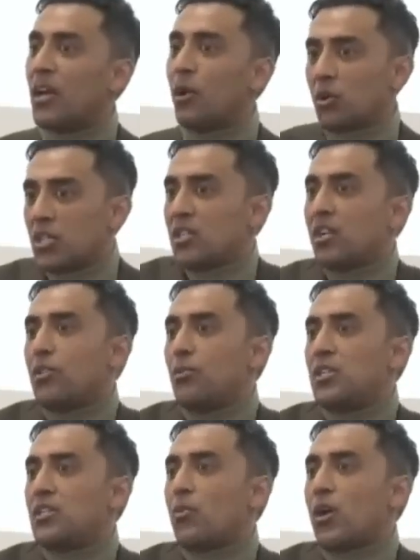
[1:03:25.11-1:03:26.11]
which is another
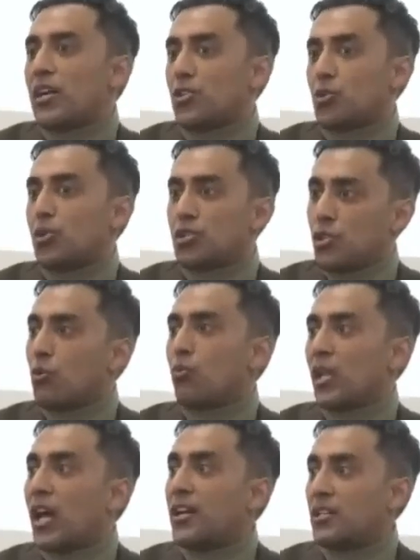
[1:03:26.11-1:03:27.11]
reason why historians don't
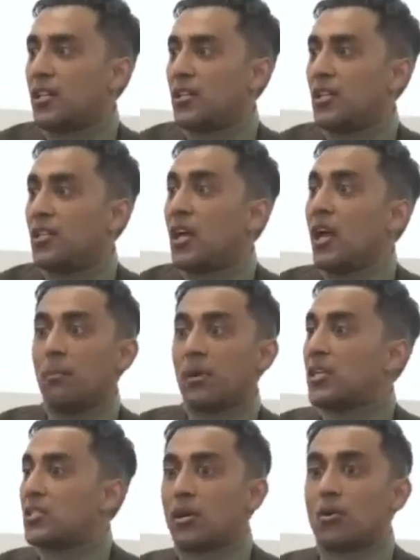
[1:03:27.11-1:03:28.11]
rely on the hadith
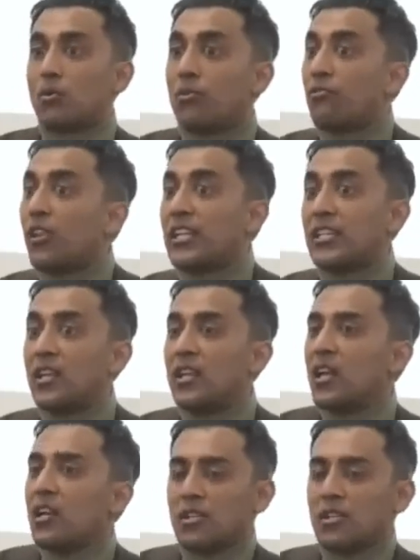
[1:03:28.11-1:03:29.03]
because they're reflecting.